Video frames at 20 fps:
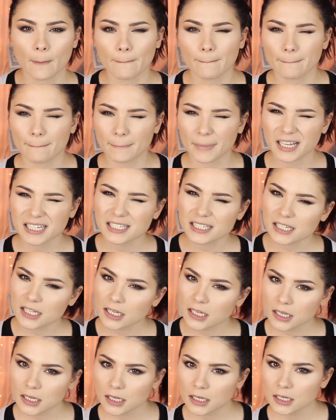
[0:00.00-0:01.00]

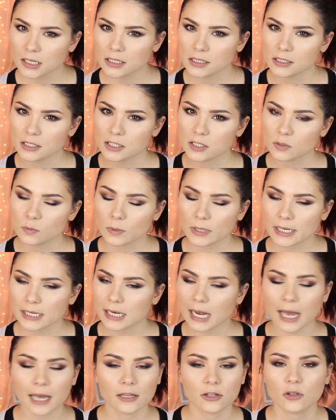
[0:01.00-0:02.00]
musky,
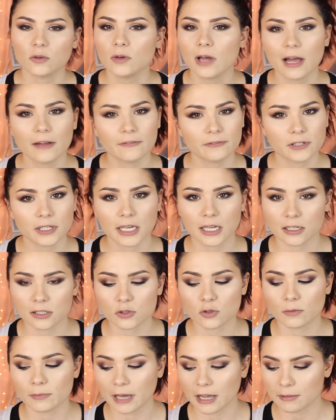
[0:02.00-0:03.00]
sweet. You have to get
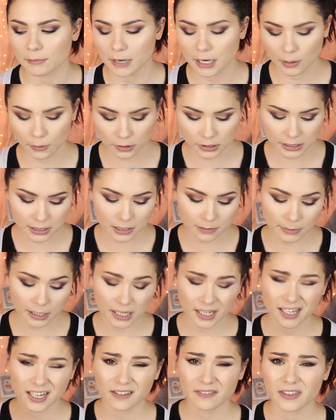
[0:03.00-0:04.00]
into a Bath & Body Works and
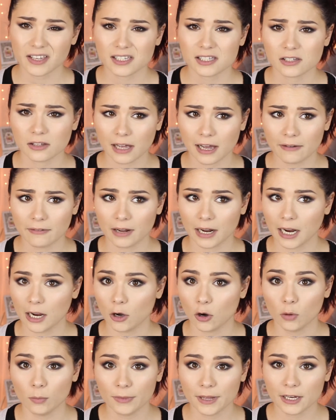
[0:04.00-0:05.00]
smell it if they still have it. I
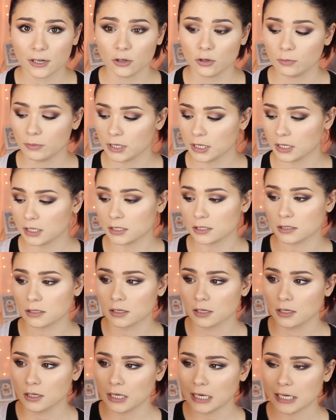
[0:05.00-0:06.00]
hope they do, because
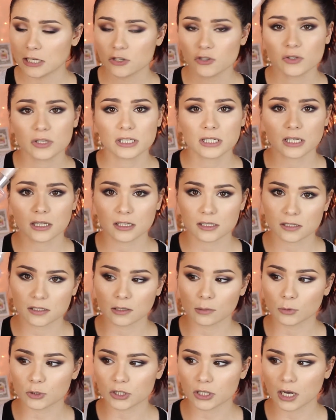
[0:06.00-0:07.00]
as you can see, this is
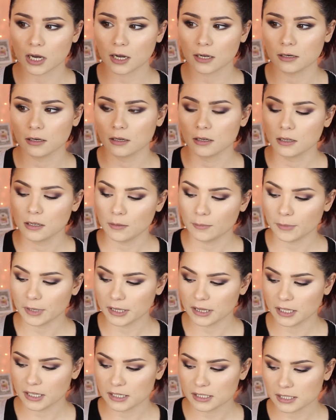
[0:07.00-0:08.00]
almost gone.
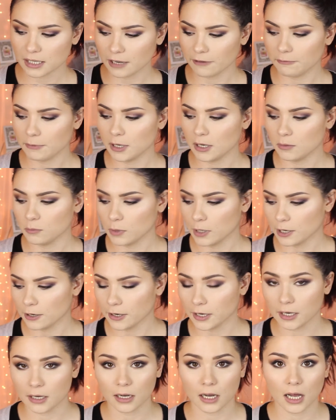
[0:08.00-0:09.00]
But this I've been
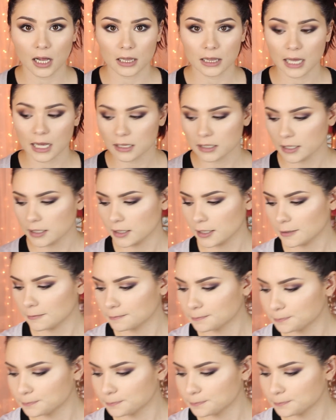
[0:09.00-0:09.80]
wearing a lot lately.